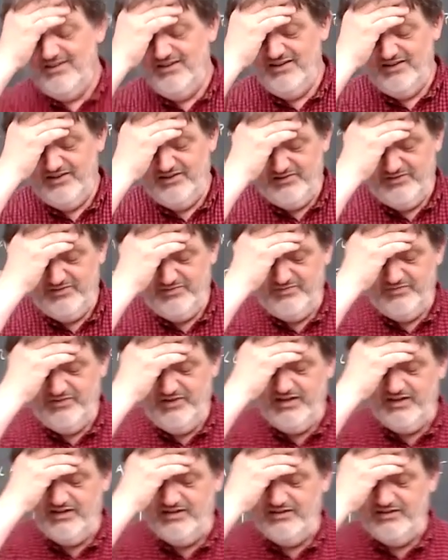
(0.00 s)
Um,
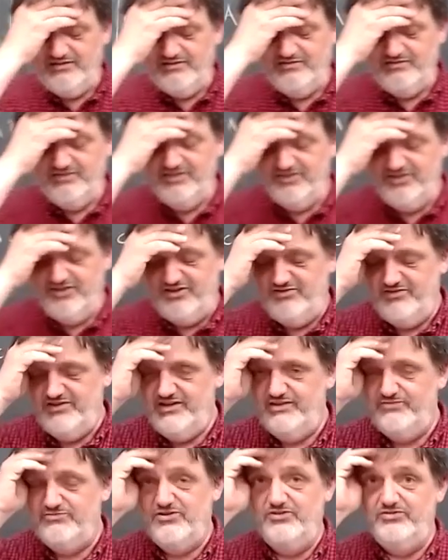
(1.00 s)
and, you know,
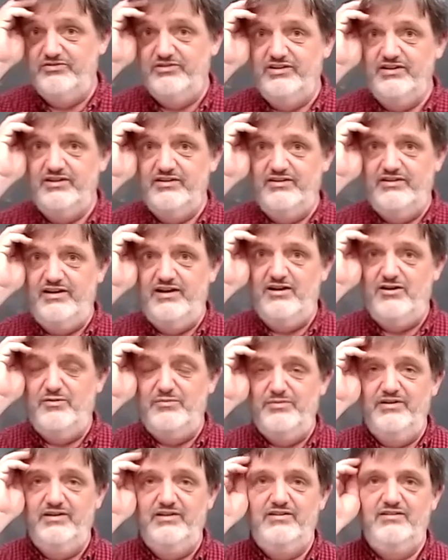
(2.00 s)
and he wrote in
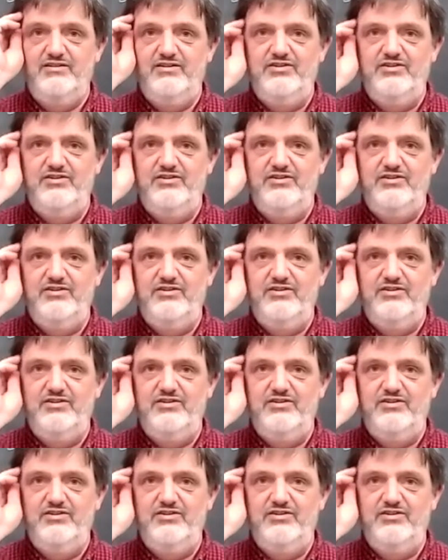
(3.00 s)
Arabic,